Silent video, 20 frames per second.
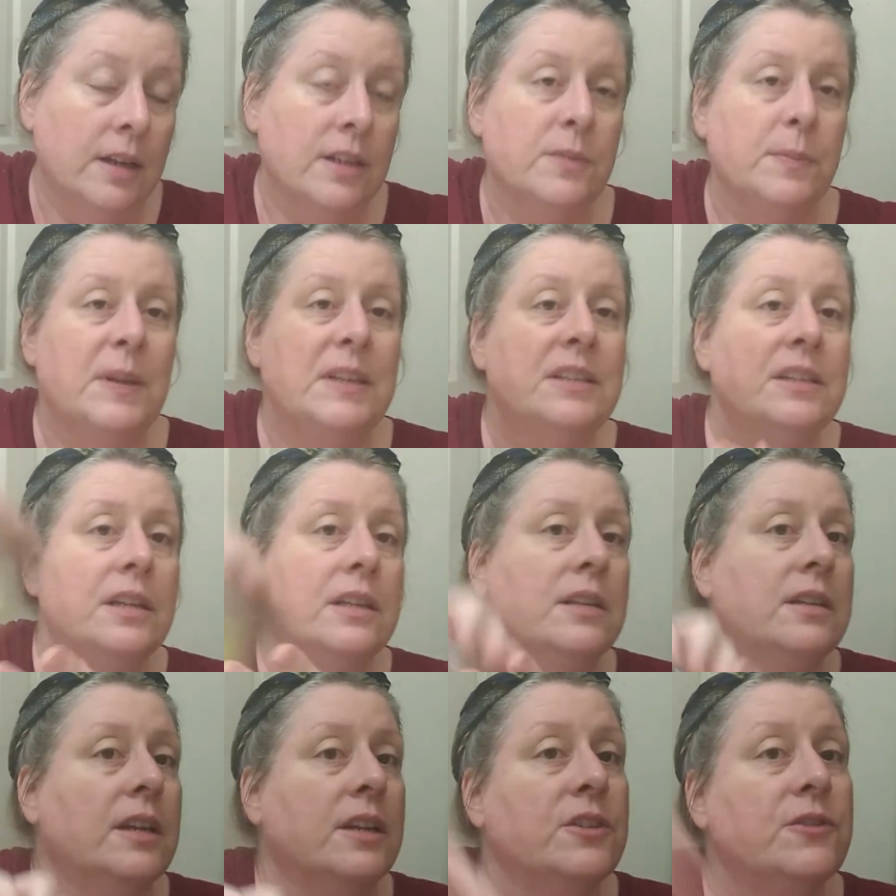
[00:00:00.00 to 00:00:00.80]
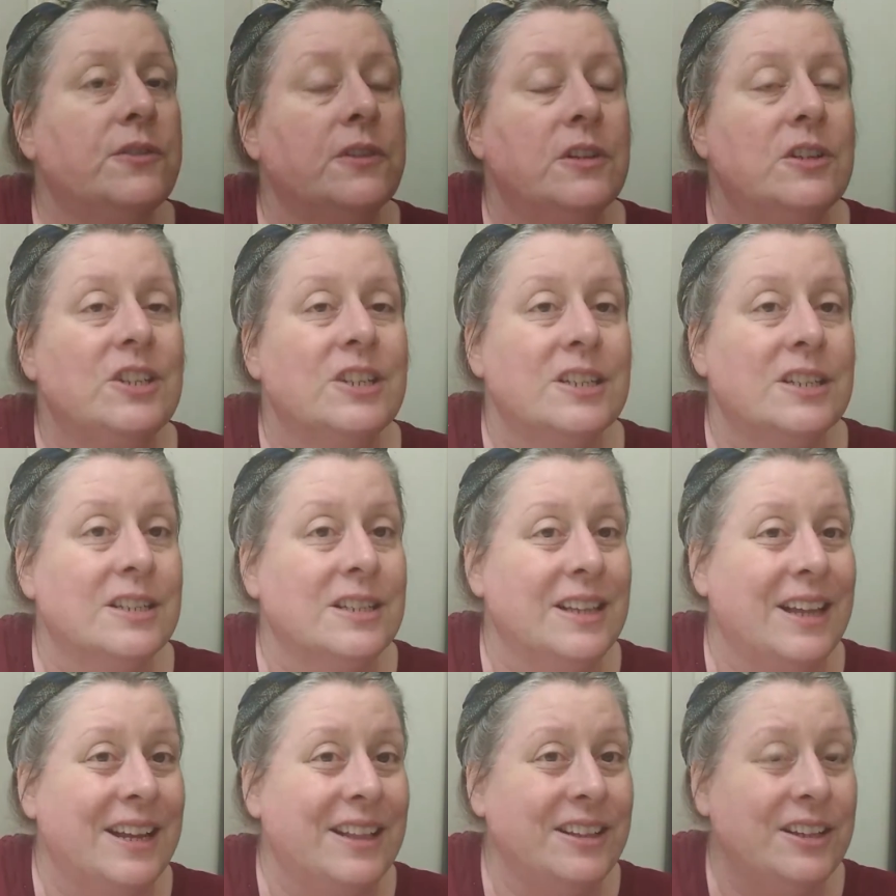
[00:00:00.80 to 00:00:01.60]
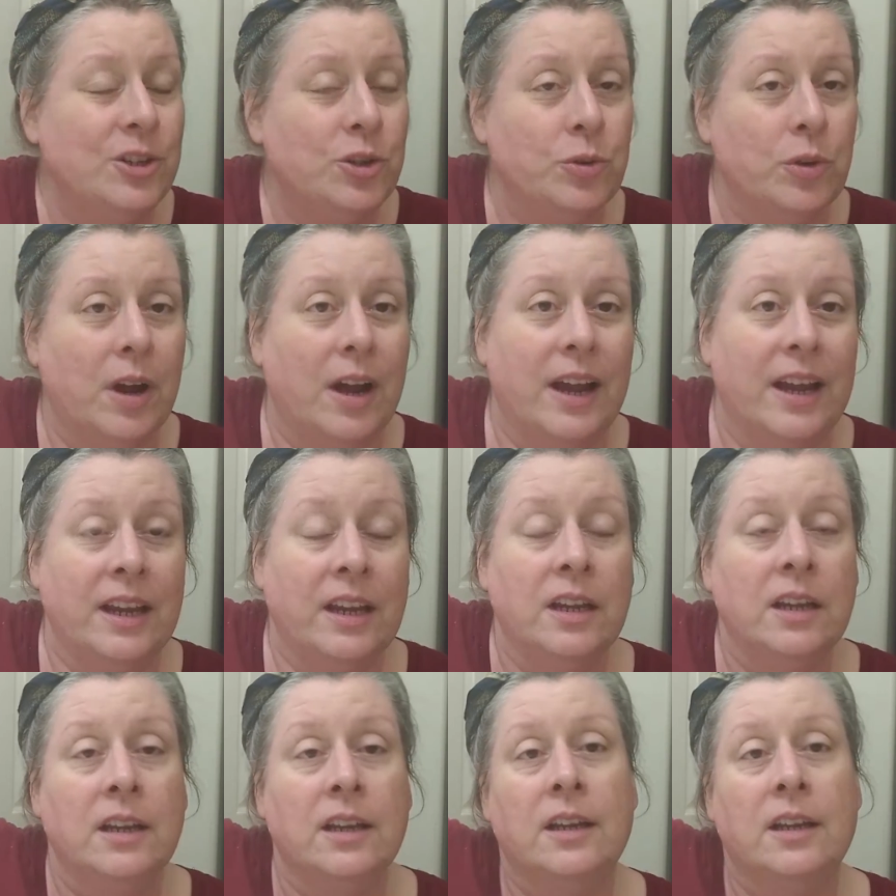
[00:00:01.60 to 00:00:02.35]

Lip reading: because my skin does feel just slightly dry,